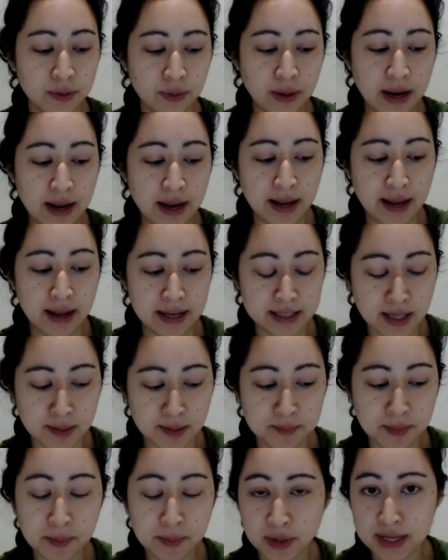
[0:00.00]
as
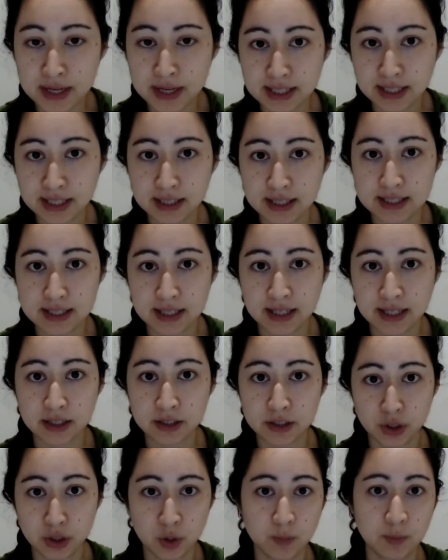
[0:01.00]
I'm memorizing these things
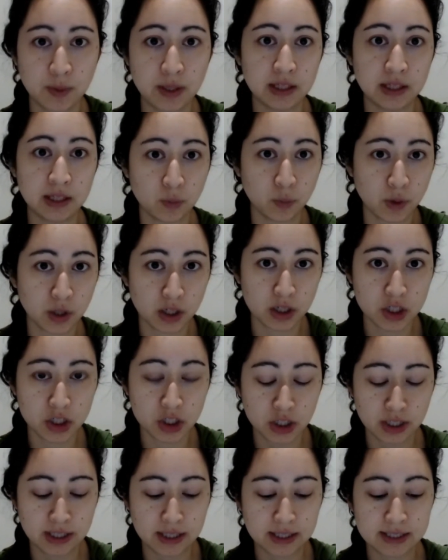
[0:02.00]
to beat the word
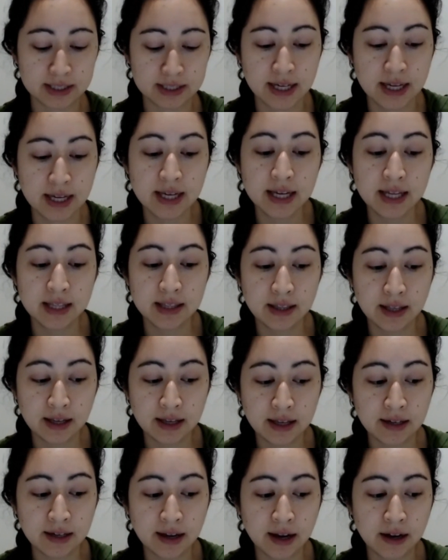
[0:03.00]
strings,
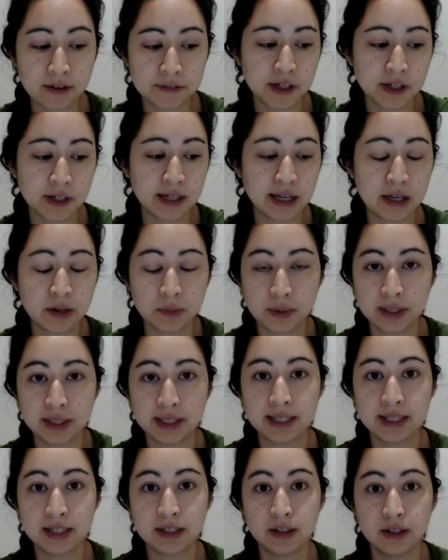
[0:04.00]
then after I get it
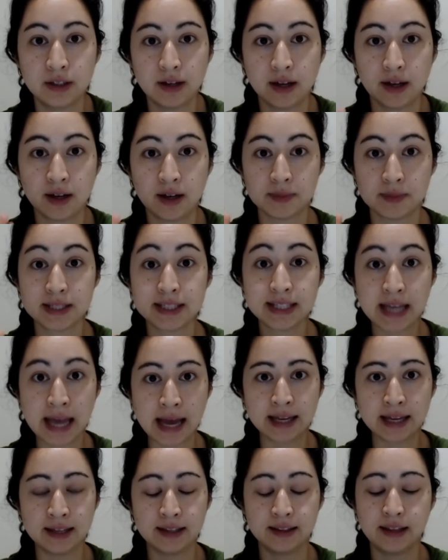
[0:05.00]
really
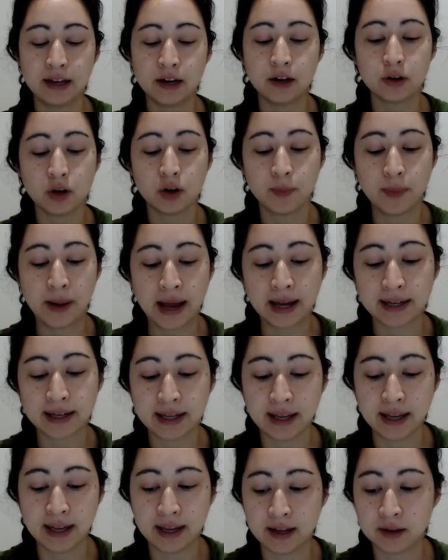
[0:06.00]
set, then I'll go back
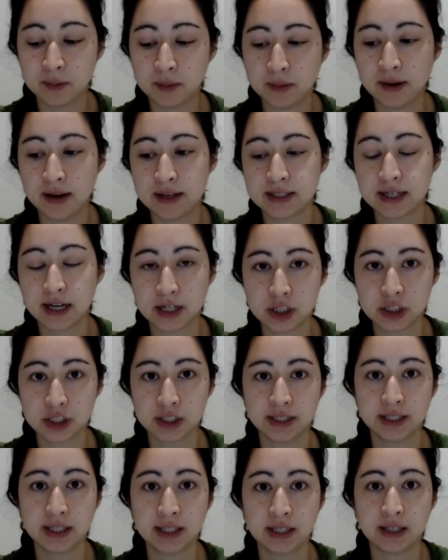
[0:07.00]
and
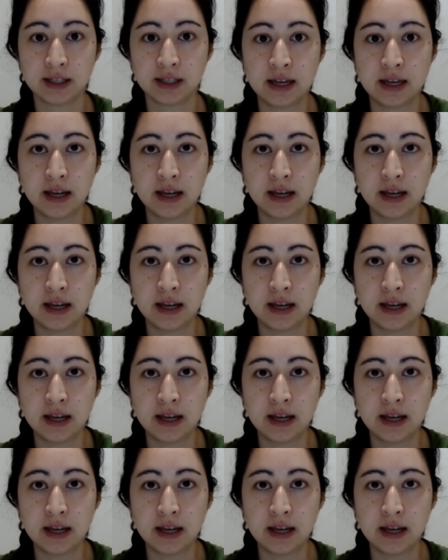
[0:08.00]
intentionally